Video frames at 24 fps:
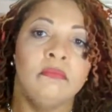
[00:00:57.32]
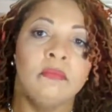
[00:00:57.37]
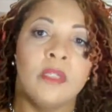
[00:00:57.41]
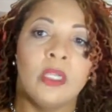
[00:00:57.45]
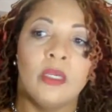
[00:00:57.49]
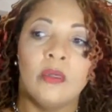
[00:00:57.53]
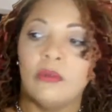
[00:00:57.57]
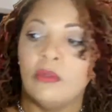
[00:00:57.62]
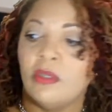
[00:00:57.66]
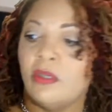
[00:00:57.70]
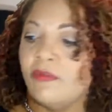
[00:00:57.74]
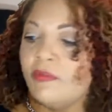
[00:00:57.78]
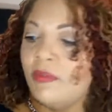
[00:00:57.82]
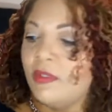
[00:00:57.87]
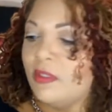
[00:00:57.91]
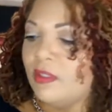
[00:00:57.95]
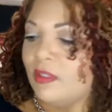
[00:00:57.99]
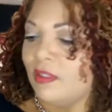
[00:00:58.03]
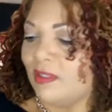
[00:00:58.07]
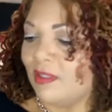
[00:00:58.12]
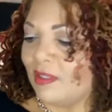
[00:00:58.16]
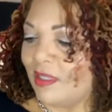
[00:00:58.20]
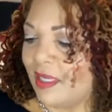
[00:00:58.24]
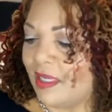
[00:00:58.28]
No, I have to
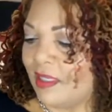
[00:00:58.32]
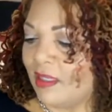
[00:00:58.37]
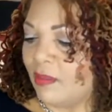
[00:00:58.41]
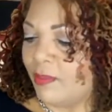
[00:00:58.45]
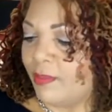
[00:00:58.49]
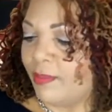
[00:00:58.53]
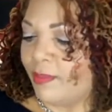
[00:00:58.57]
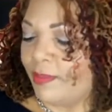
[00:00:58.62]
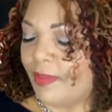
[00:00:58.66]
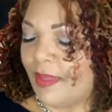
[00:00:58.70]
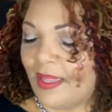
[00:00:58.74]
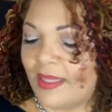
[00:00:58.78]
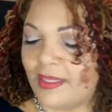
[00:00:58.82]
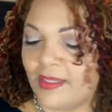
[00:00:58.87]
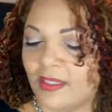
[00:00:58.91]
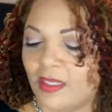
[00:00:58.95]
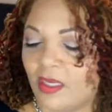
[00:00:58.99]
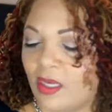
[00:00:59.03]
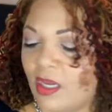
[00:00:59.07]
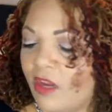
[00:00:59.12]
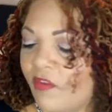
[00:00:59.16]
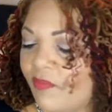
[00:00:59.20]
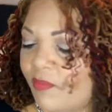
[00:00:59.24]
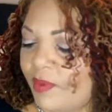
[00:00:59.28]
take the
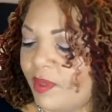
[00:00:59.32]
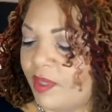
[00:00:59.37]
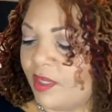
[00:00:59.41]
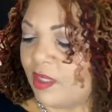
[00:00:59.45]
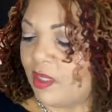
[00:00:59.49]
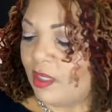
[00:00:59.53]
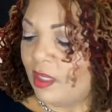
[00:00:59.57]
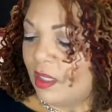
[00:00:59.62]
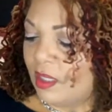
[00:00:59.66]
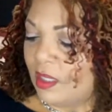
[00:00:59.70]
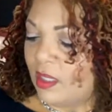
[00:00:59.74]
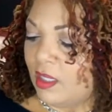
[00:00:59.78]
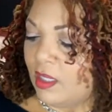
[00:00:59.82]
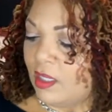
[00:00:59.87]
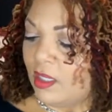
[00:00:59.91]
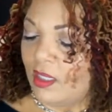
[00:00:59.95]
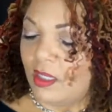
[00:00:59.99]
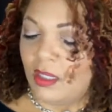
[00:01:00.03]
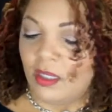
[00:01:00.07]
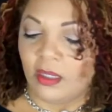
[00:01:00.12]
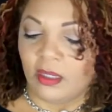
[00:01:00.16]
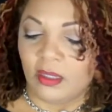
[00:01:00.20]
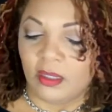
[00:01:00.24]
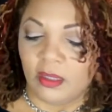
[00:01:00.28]
plastic off, but
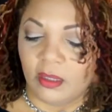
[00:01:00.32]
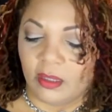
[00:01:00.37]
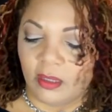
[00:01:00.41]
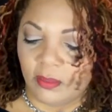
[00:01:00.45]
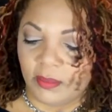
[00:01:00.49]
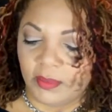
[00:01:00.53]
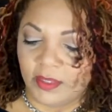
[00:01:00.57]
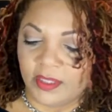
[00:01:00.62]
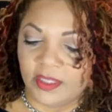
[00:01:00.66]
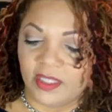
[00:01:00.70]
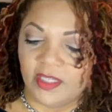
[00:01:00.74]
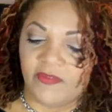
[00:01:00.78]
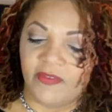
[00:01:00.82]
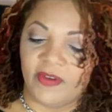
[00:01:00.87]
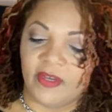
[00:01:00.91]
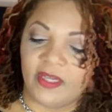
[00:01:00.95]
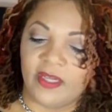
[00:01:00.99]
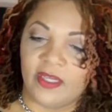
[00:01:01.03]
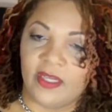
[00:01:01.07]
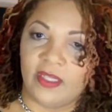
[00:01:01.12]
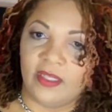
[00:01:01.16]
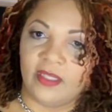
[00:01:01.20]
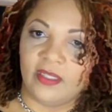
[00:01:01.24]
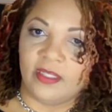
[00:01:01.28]
let me see if I
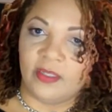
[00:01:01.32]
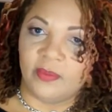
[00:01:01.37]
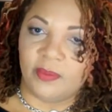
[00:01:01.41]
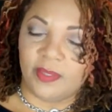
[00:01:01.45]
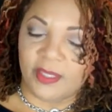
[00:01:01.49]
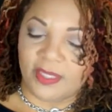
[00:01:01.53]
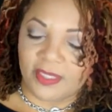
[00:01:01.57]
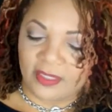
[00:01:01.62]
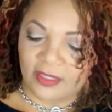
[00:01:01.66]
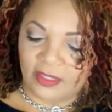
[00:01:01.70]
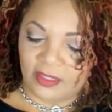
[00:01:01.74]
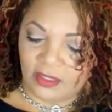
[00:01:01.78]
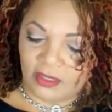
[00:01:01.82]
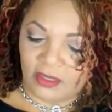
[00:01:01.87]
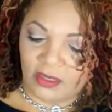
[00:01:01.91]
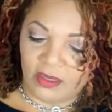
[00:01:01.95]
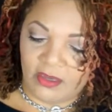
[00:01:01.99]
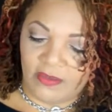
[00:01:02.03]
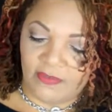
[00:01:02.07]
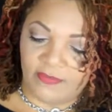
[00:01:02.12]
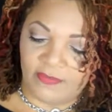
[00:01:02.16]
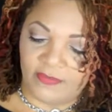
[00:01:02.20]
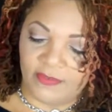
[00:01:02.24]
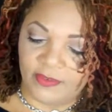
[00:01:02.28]
can get this plastic
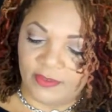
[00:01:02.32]
off.